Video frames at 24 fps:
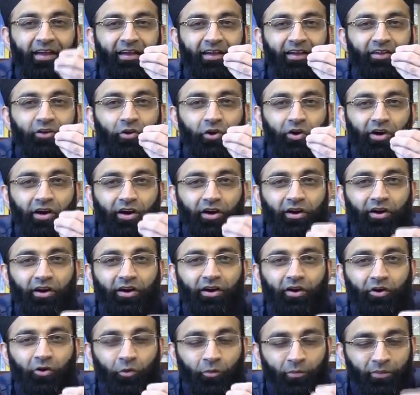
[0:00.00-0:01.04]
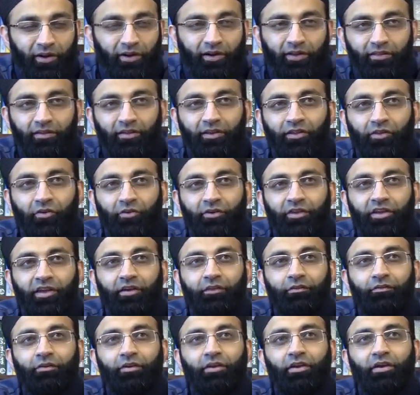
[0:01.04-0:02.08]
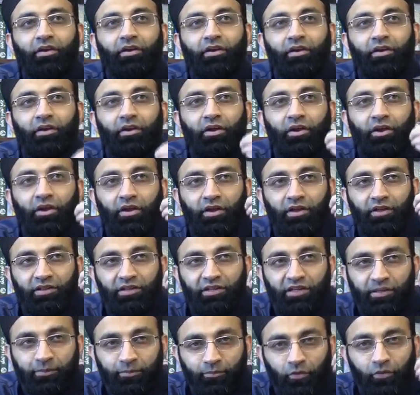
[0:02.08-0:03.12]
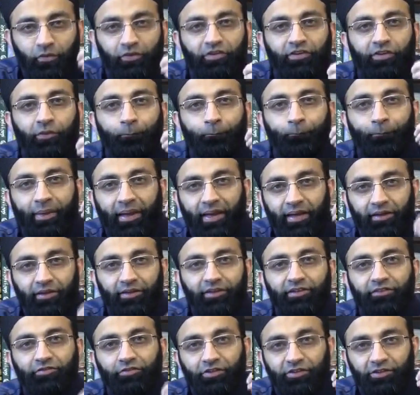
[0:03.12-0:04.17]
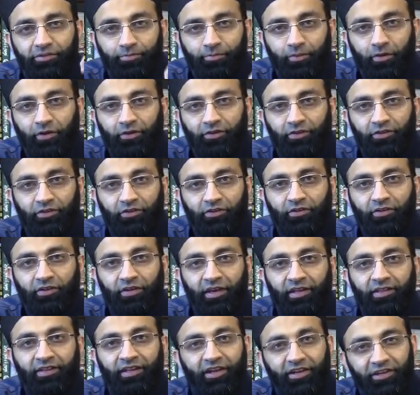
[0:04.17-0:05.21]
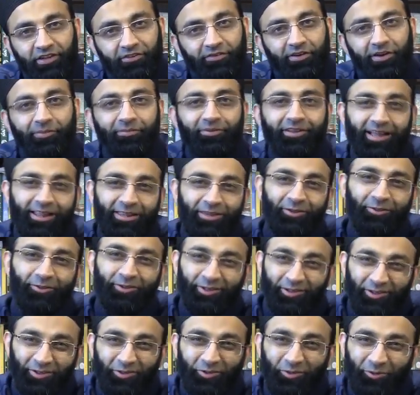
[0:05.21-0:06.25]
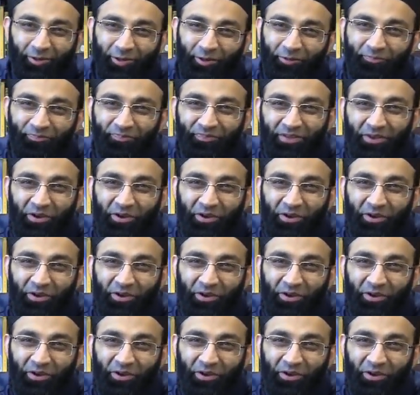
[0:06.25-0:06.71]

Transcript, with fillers: And Umar radiallahu anh gave the most balanced response, and that is why I'm telling you this story.